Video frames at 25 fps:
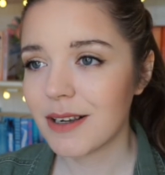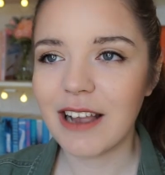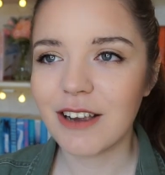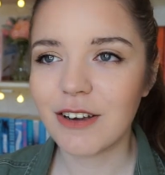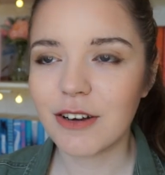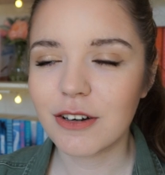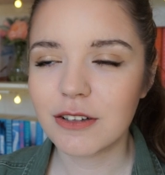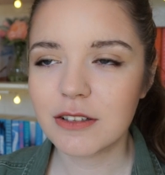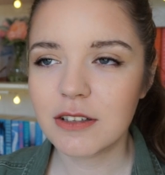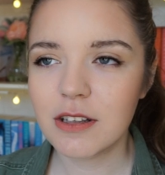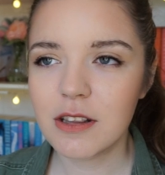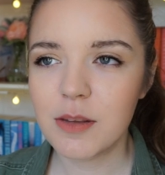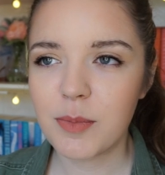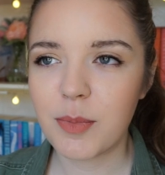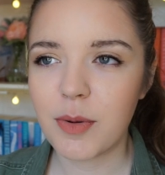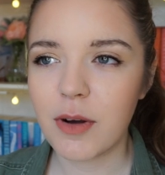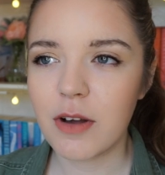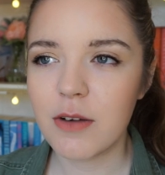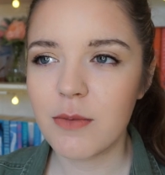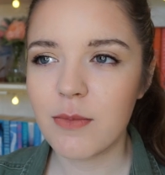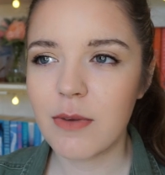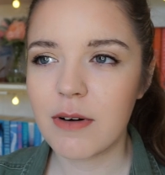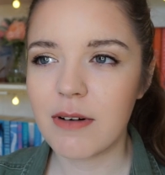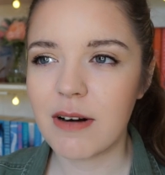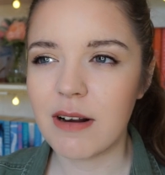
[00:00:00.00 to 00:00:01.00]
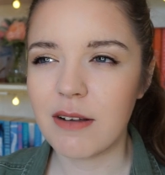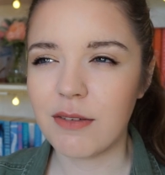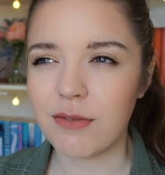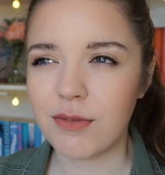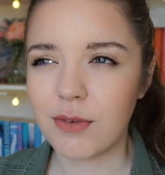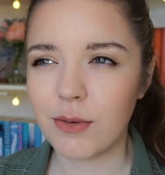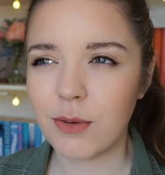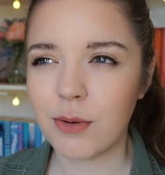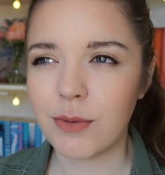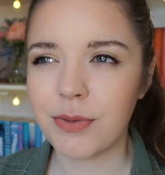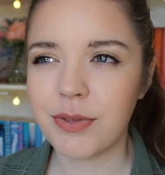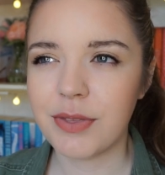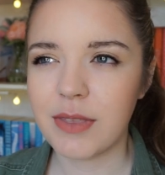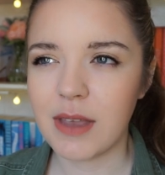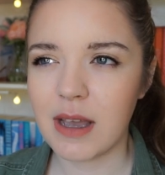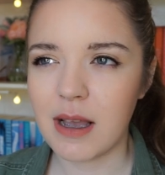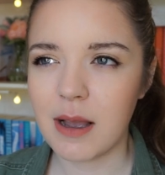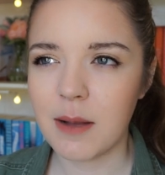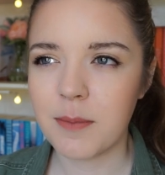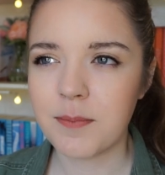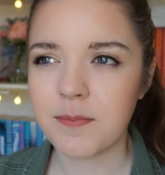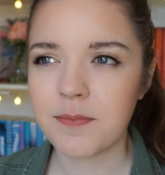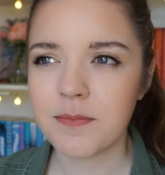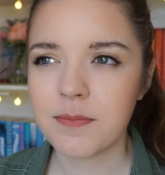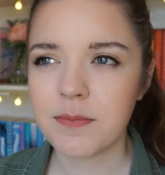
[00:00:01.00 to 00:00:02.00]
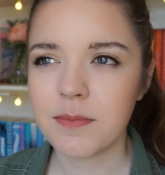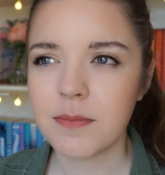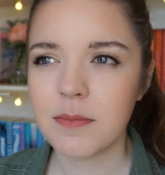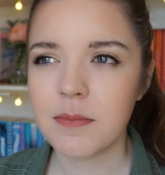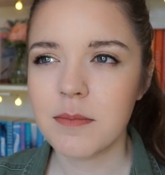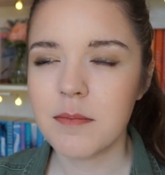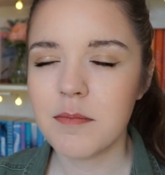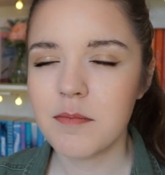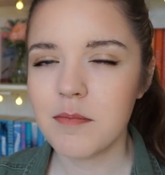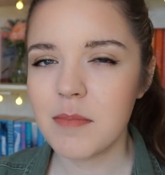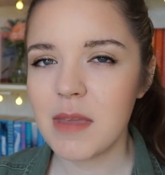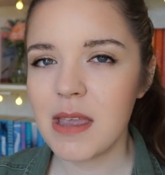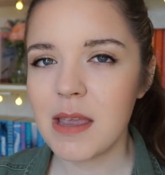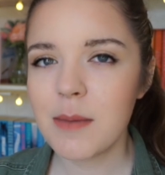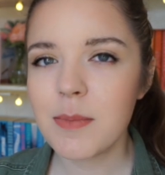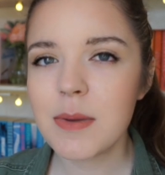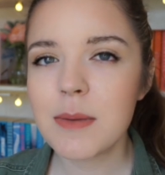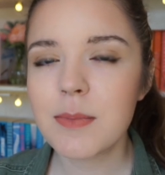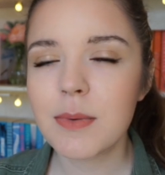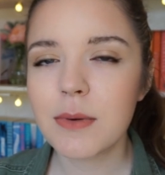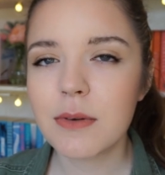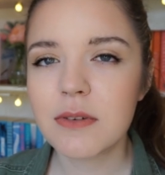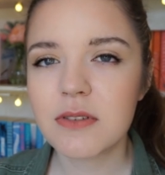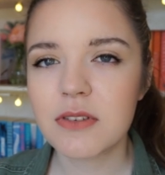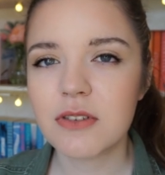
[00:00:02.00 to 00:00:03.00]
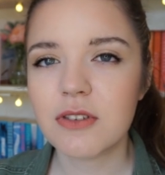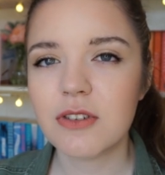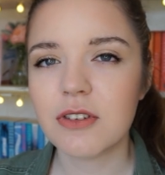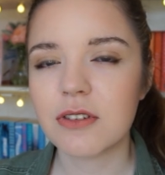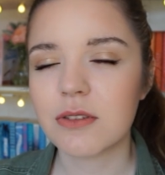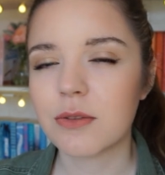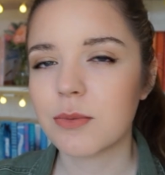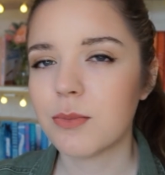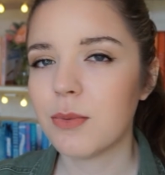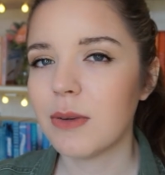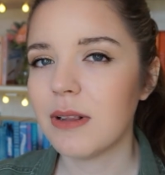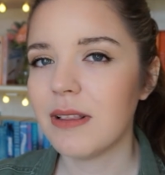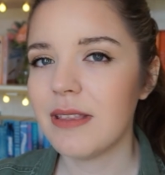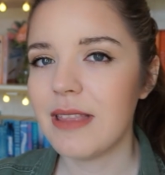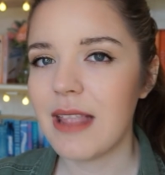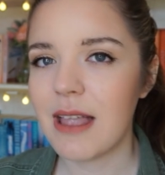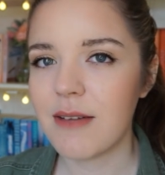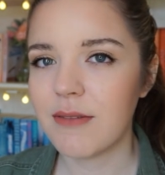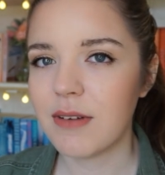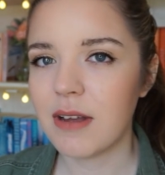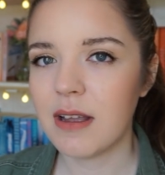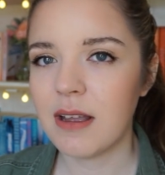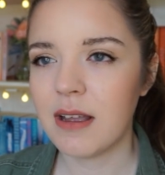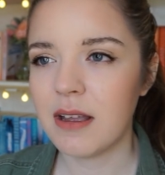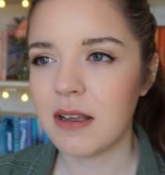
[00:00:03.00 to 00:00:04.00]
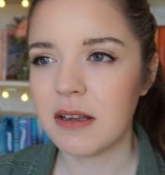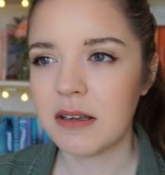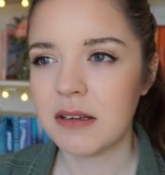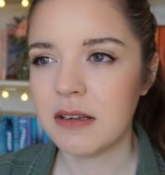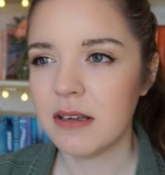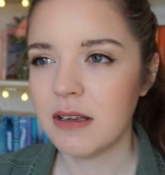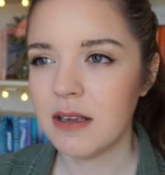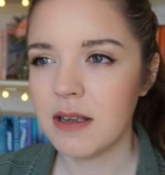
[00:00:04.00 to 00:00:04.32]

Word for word: I got to the point where I thought that maybe books just will never